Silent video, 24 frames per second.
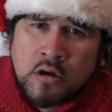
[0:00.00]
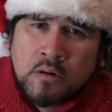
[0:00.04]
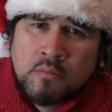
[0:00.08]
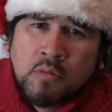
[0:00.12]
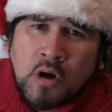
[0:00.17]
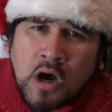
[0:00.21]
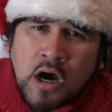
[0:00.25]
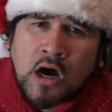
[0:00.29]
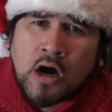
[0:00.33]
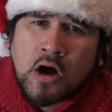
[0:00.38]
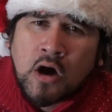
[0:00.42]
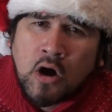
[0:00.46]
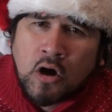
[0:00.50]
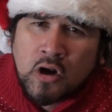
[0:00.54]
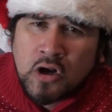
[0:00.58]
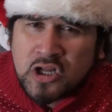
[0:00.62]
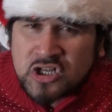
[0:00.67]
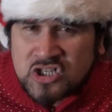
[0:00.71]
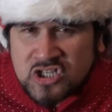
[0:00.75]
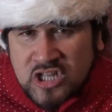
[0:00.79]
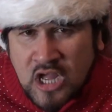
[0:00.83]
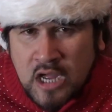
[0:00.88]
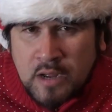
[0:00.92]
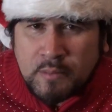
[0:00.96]
bro, all the
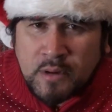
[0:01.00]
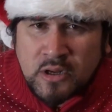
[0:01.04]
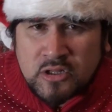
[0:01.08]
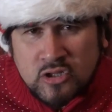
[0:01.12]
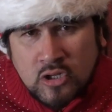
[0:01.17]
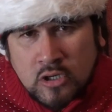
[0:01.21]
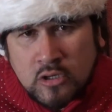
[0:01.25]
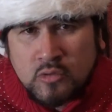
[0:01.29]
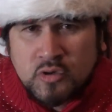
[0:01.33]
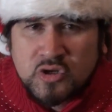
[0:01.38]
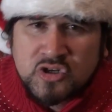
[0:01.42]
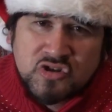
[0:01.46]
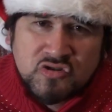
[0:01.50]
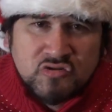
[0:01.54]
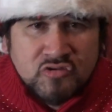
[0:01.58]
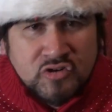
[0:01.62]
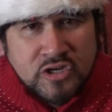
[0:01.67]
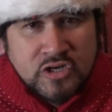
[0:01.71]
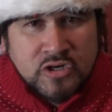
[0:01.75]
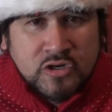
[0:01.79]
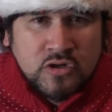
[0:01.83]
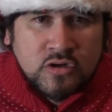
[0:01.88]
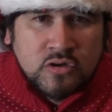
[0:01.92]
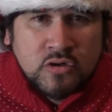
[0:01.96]
time I thought was
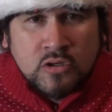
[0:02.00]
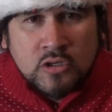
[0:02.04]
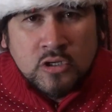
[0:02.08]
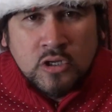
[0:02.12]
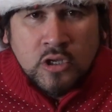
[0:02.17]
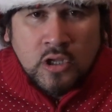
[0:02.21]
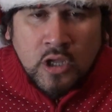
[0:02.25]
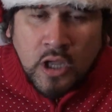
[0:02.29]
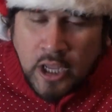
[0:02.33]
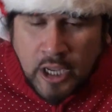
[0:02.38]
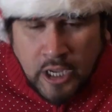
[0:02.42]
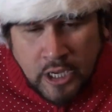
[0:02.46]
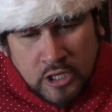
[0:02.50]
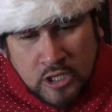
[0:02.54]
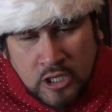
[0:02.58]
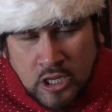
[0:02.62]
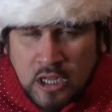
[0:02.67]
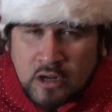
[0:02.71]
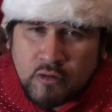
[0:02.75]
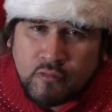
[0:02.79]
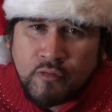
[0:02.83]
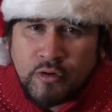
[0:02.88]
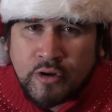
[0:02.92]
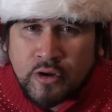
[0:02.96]
real. And
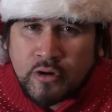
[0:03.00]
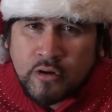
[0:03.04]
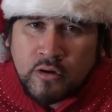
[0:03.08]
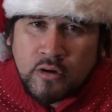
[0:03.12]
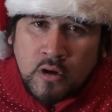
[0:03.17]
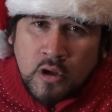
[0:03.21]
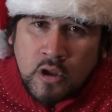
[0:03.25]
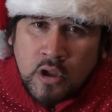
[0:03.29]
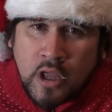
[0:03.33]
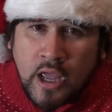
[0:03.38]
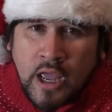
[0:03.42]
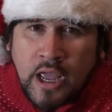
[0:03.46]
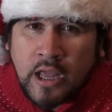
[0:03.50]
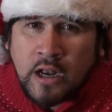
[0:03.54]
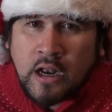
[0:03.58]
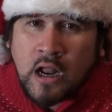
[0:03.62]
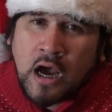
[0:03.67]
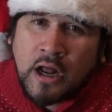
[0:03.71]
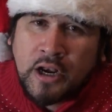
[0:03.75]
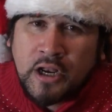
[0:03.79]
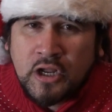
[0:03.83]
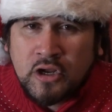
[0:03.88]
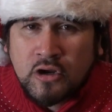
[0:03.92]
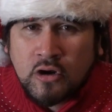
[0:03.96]
not real, and
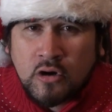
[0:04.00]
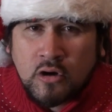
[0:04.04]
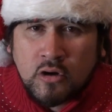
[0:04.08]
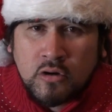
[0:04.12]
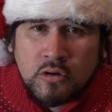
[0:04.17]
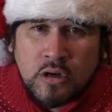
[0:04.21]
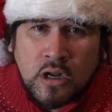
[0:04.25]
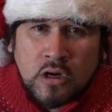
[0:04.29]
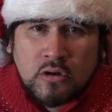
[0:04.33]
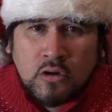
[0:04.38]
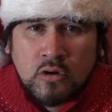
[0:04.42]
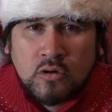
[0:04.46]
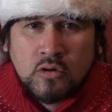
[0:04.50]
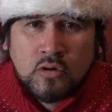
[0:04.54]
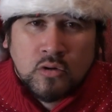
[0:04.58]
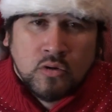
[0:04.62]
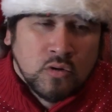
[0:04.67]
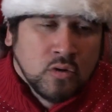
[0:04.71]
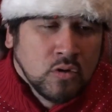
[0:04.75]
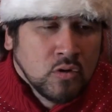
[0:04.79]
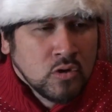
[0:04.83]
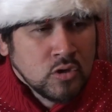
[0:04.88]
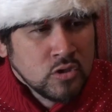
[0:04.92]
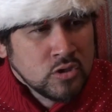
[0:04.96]
honey girl not gonna go,
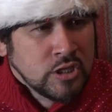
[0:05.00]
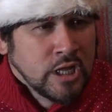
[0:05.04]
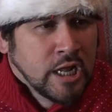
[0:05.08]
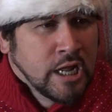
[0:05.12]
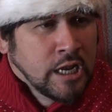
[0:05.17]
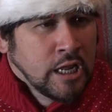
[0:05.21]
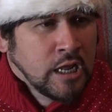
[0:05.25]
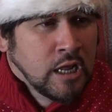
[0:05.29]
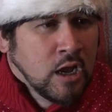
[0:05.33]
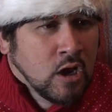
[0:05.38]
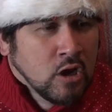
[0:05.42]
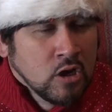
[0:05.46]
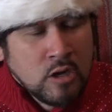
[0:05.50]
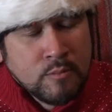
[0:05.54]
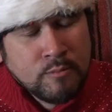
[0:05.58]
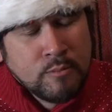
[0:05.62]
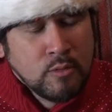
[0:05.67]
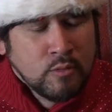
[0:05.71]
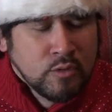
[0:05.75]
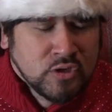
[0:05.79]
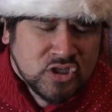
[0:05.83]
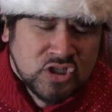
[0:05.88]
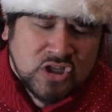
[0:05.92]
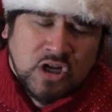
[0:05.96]
oh daddy, how come
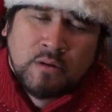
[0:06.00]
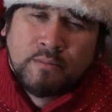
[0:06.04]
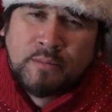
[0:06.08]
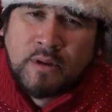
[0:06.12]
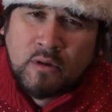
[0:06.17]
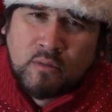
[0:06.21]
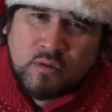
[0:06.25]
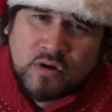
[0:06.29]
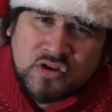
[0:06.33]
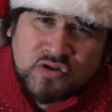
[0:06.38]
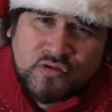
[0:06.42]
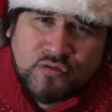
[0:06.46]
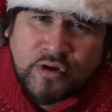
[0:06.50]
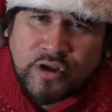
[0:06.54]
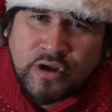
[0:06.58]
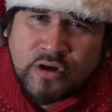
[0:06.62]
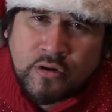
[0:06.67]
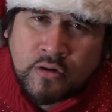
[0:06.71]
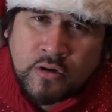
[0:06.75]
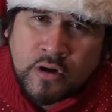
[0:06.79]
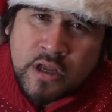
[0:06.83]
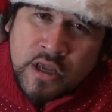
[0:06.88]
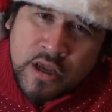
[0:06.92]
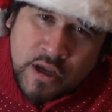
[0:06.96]
you was telling me it was
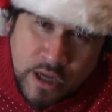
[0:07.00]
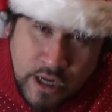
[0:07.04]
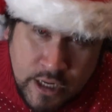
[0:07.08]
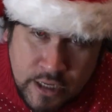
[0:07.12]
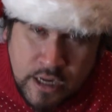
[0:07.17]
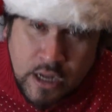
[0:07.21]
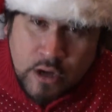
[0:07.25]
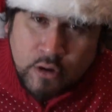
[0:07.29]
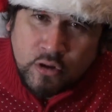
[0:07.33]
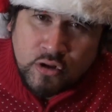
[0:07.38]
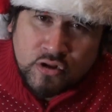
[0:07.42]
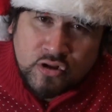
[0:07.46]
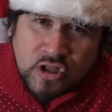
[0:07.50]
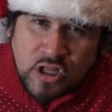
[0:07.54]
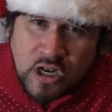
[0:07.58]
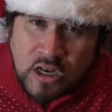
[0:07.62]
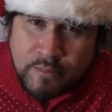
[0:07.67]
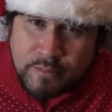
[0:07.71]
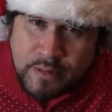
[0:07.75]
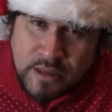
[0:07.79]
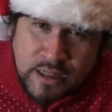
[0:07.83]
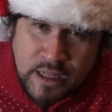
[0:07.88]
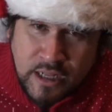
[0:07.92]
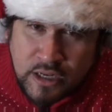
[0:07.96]
real? And now you're
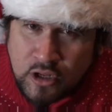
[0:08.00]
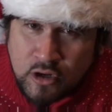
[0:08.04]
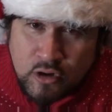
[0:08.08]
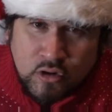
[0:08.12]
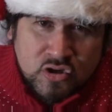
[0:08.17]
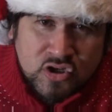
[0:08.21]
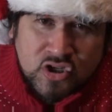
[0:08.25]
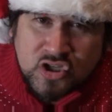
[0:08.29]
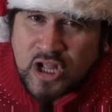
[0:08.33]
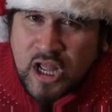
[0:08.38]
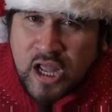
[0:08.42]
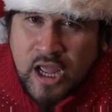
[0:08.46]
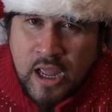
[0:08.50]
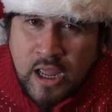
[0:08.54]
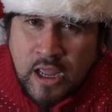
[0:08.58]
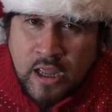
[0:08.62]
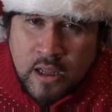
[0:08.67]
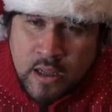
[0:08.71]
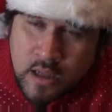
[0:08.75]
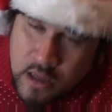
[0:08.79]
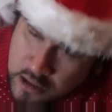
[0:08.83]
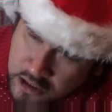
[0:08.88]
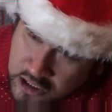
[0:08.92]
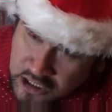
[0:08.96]
telling me that he don't stay?
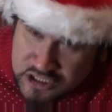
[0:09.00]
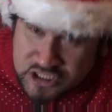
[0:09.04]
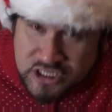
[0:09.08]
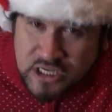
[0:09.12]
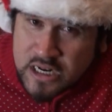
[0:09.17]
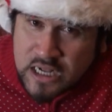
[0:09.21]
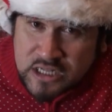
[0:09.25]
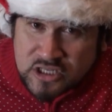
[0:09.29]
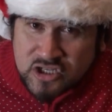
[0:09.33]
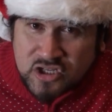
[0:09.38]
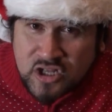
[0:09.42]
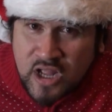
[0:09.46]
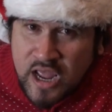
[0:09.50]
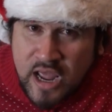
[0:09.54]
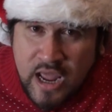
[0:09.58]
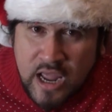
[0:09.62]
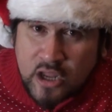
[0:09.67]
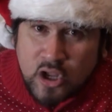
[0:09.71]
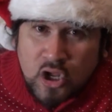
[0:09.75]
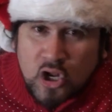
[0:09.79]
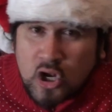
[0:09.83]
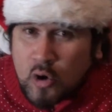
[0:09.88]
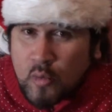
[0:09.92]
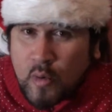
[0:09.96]
Cause he not stay,
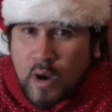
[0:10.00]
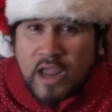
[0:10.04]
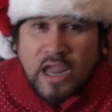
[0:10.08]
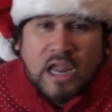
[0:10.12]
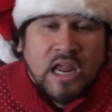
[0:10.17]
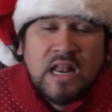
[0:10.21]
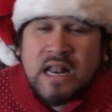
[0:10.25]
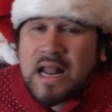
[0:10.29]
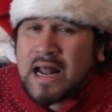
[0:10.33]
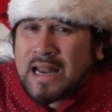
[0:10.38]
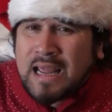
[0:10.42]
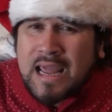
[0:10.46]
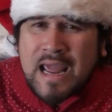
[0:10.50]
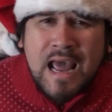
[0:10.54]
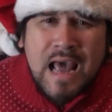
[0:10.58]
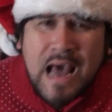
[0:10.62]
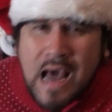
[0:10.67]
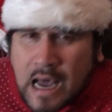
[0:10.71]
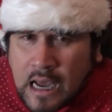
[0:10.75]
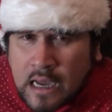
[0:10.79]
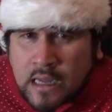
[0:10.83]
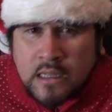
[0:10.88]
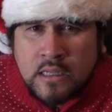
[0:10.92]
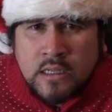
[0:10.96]
you know what, he not
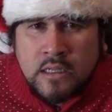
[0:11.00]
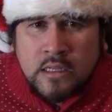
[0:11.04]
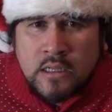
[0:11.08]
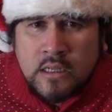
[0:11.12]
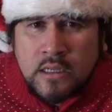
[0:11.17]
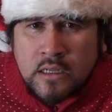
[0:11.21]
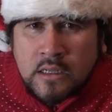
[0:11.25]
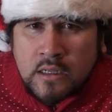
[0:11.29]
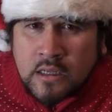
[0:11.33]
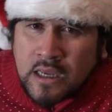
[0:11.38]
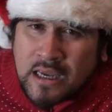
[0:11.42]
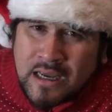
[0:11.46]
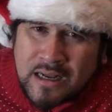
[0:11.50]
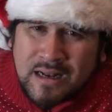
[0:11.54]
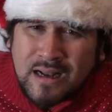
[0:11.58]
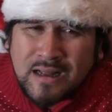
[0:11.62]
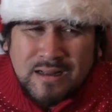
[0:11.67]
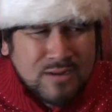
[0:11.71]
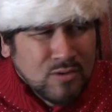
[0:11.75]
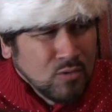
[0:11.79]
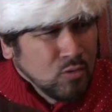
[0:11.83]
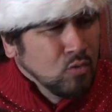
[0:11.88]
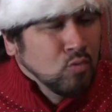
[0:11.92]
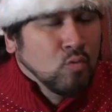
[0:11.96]
here. He not,
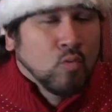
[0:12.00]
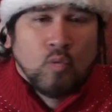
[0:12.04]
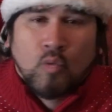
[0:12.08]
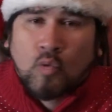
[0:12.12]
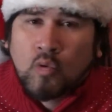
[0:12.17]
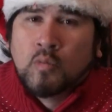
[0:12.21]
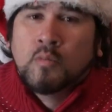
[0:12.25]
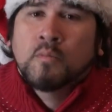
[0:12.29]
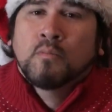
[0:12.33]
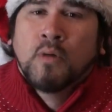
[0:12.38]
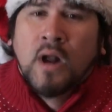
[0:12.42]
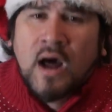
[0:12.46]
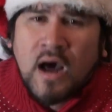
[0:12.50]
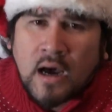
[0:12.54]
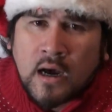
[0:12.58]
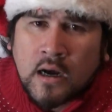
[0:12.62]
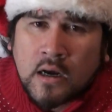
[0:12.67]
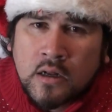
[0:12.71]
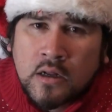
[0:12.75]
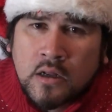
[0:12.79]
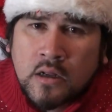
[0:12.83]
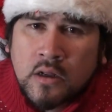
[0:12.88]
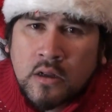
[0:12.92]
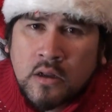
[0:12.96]
bruh.
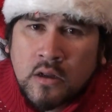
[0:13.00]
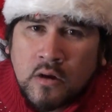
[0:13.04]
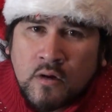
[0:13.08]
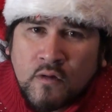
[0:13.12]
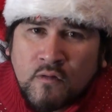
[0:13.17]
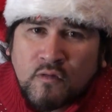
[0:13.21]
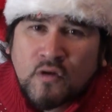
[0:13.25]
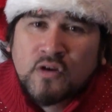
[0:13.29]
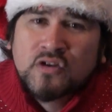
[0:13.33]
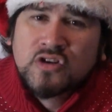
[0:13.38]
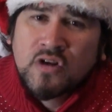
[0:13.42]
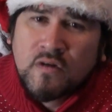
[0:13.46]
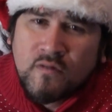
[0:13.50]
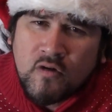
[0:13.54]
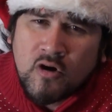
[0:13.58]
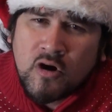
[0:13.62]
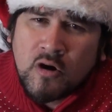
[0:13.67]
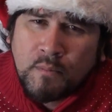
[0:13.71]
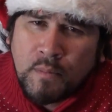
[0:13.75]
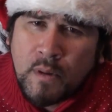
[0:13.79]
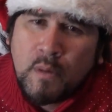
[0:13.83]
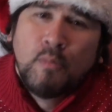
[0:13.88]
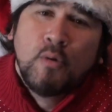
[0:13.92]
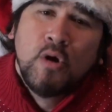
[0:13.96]
First of
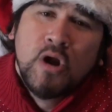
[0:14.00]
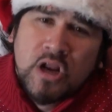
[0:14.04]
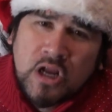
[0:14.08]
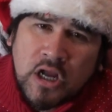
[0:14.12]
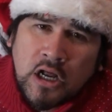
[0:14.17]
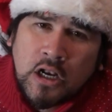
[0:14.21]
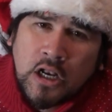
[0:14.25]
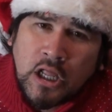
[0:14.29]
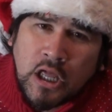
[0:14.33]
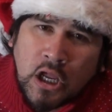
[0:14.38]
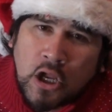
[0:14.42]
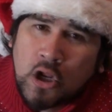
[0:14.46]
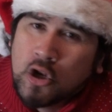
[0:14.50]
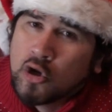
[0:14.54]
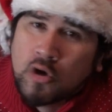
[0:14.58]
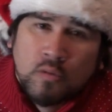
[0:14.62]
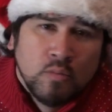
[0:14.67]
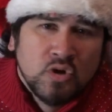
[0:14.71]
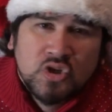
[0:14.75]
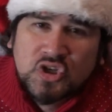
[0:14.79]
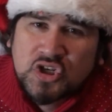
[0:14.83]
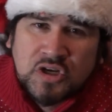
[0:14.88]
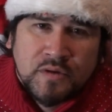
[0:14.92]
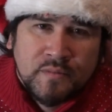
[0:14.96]
all, people in Kali, no
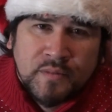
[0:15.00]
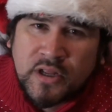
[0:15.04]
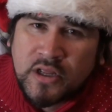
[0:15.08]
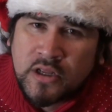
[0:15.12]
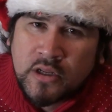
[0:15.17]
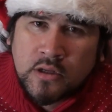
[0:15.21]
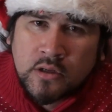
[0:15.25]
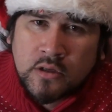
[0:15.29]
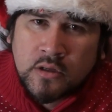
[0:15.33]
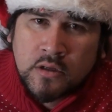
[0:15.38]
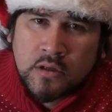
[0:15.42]
more chimney.